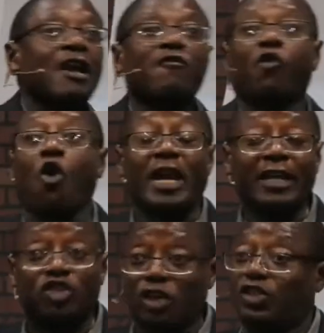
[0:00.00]
for
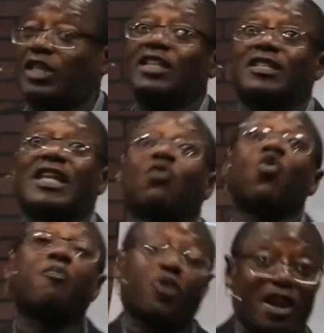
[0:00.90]
injustice, then
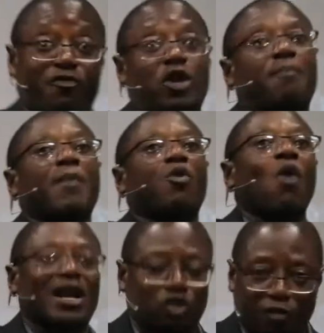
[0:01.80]
we'll pray for the people
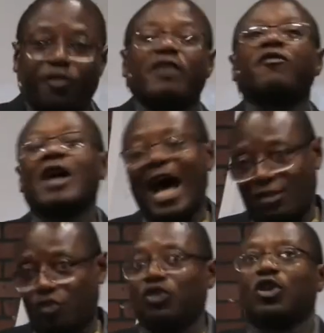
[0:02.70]
who are suffering
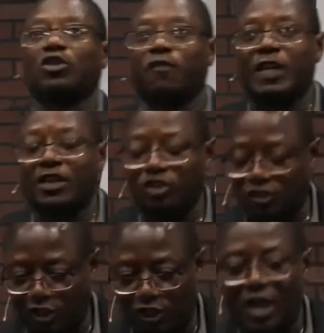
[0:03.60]
as a result of the
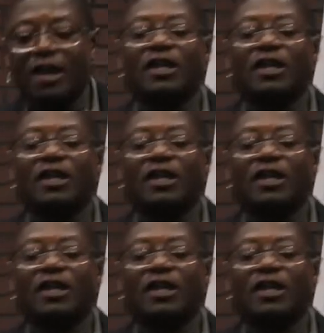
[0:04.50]
injustice.